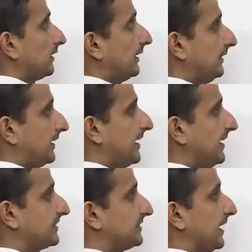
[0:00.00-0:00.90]
In the
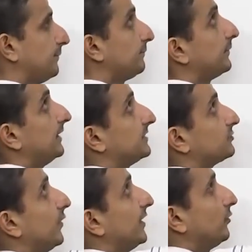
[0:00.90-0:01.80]
next step, it is
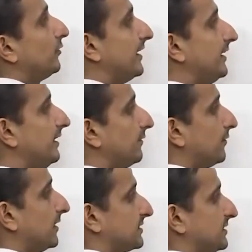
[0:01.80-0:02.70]
going to read the
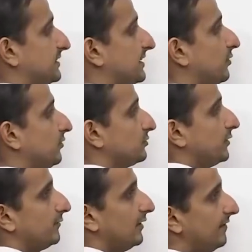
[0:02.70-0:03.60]
first 0. So,
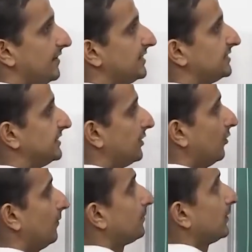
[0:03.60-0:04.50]
it will read
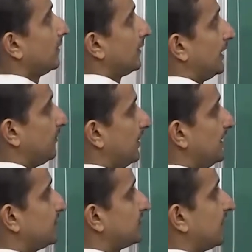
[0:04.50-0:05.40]
0, it will
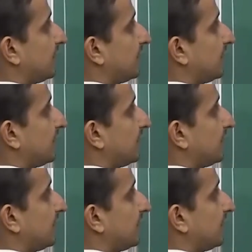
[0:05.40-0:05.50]
use the